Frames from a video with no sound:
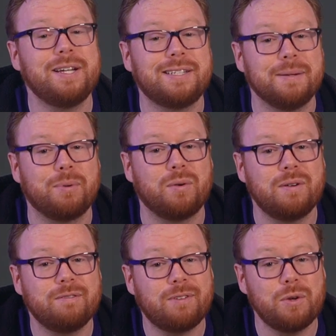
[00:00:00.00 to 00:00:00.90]
a
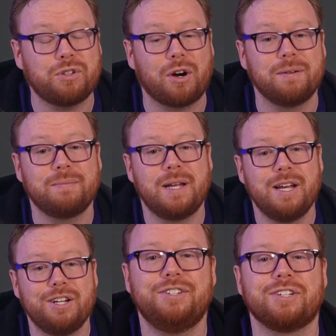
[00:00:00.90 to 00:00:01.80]
simple flowchart.
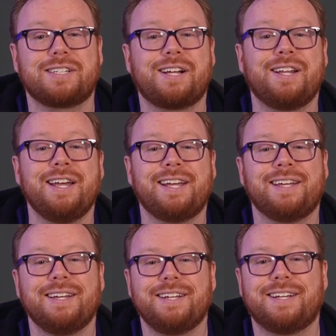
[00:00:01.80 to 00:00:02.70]
Just
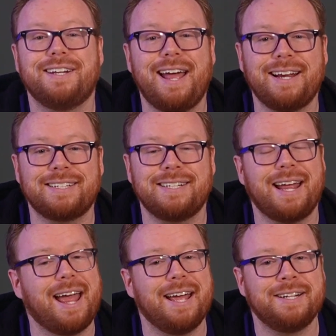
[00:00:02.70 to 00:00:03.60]
click, connect,
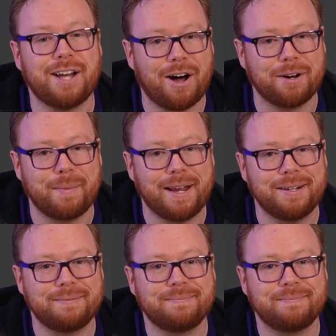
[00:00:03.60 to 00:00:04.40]
and automate.